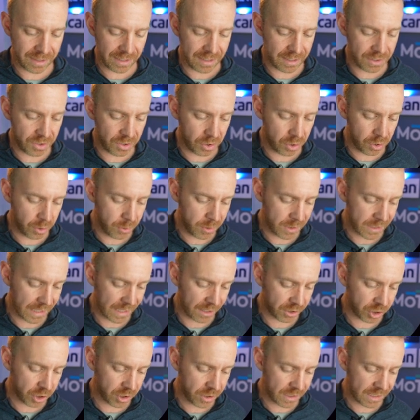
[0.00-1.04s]
these two
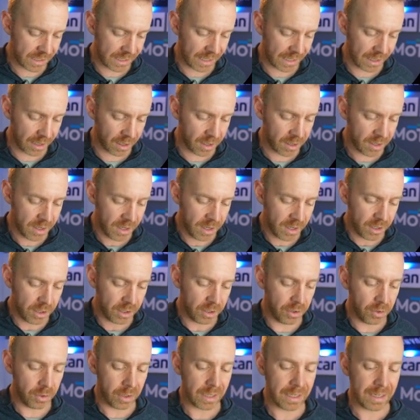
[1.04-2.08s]
sessions here,
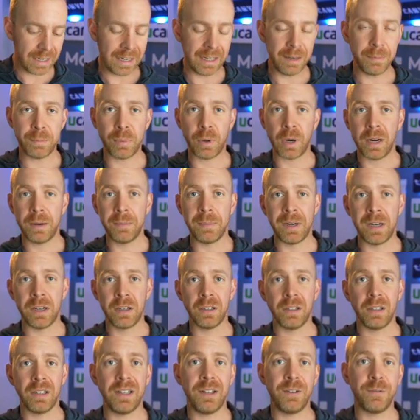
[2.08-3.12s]
you can eat
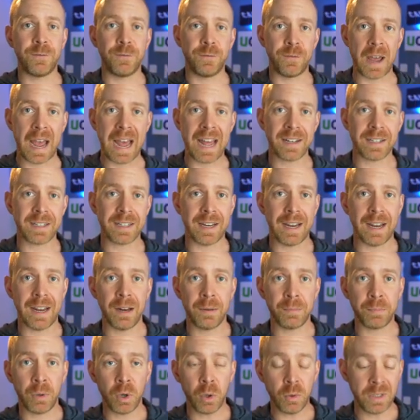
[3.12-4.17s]
primarily fat
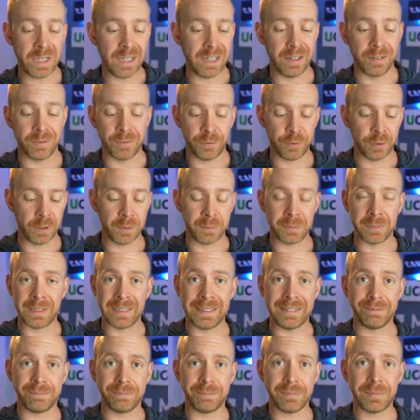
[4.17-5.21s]
and protein from
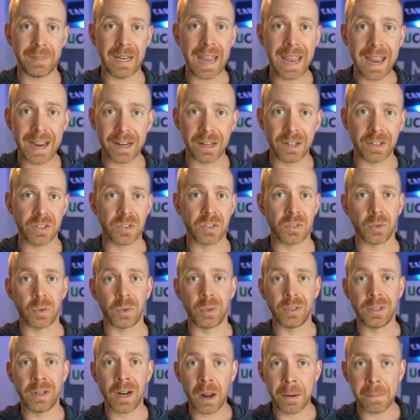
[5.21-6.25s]
like eggs
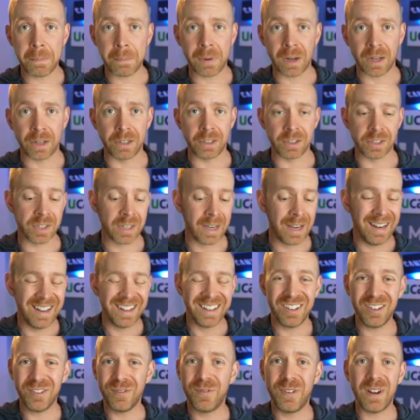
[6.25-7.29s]
or nut butters.
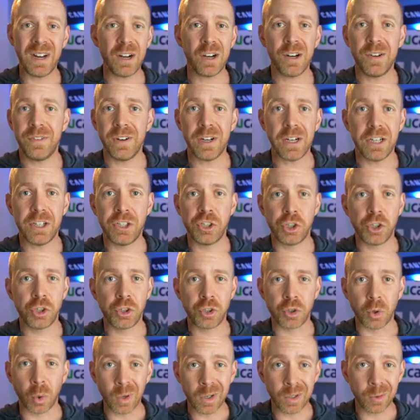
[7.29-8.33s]
They're very, very
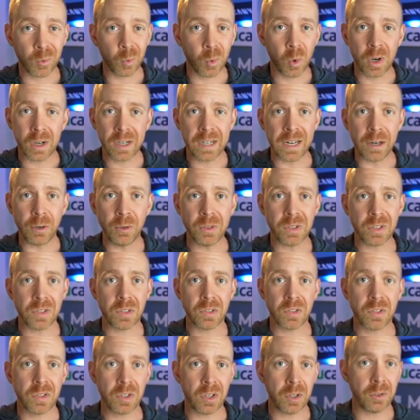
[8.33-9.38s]
short workouts,
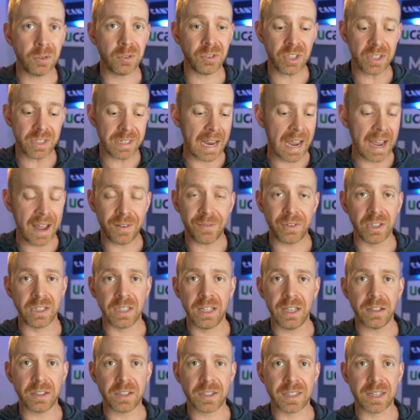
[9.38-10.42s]
so just have a
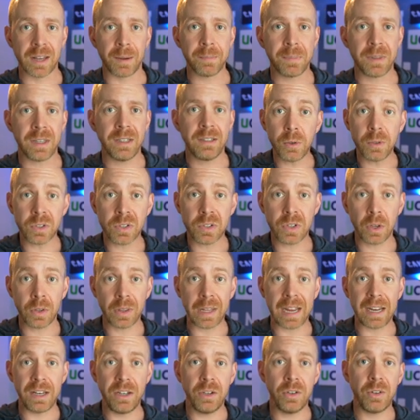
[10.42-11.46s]
little something so
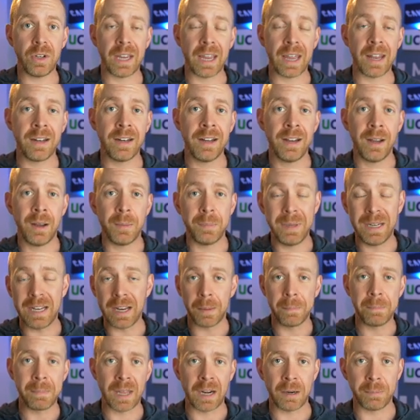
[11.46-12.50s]
that you can
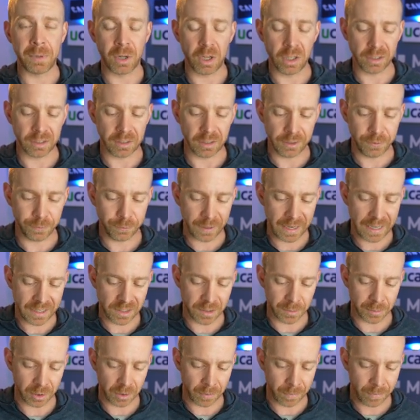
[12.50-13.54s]
become metabolically
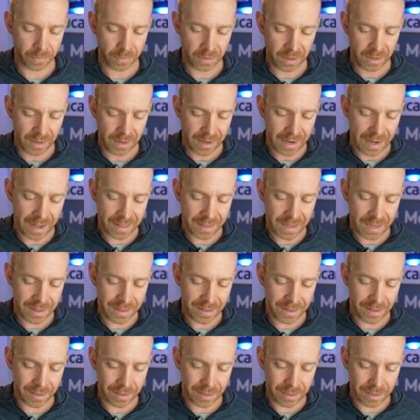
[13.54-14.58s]
flexible. And
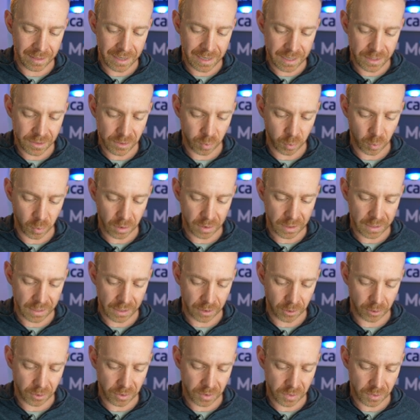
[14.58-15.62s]
then these
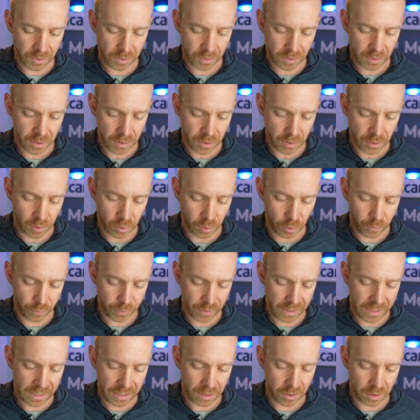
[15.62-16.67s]
workouts
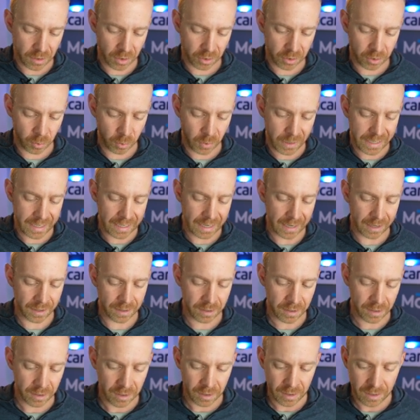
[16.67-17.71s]
over here on the
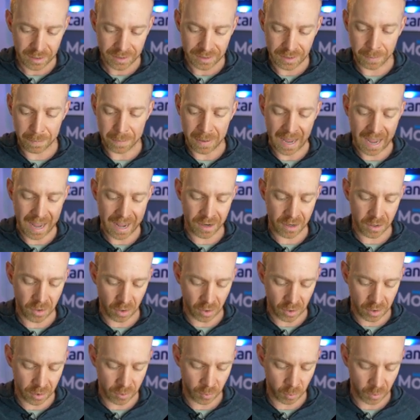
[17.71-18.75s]
weekend depend
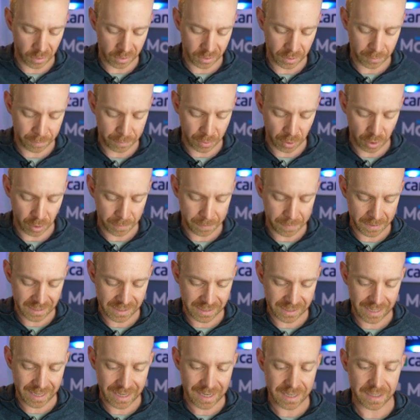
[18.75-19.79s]
on what the
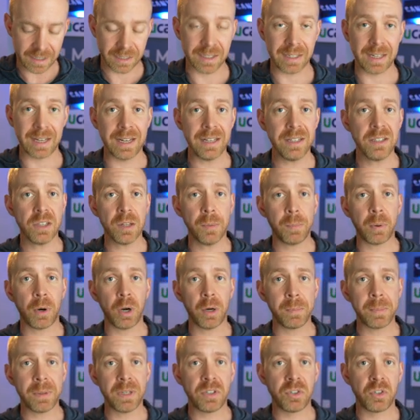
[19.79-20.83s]
purpose is. Is the
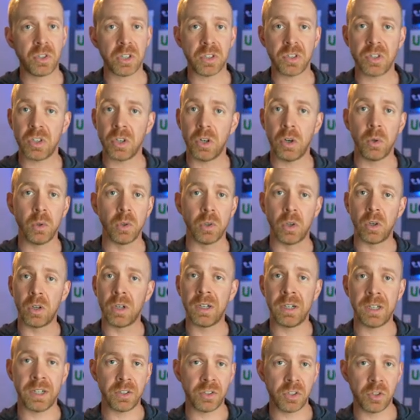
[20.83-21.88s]
purpose just to go
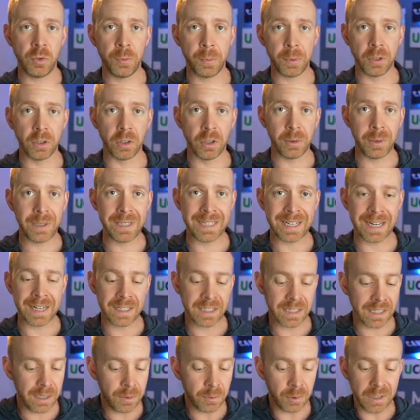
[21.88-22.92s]
long at a super low
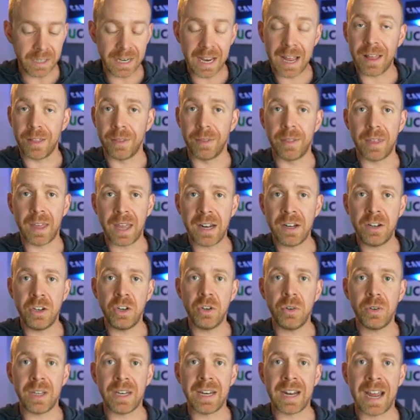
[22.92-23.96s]
intensity? Well, yeah, then
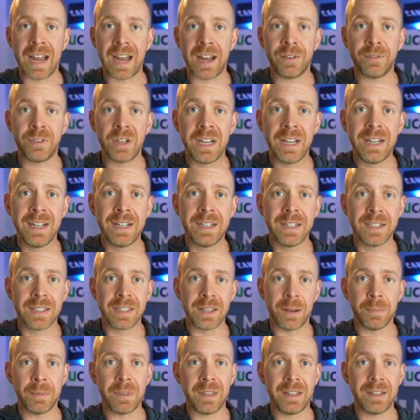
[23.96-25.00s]
you can have
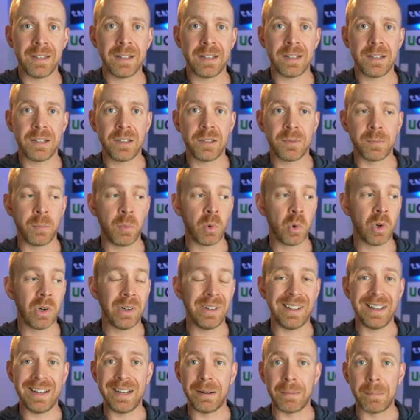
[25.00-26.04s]
something that is more
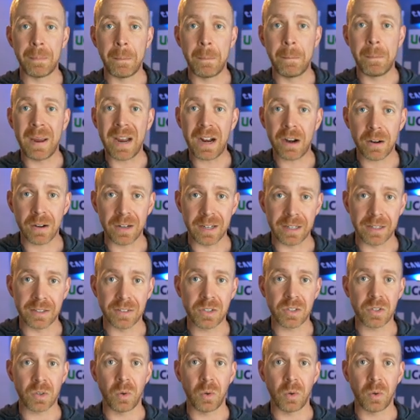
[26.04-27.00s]
like berries,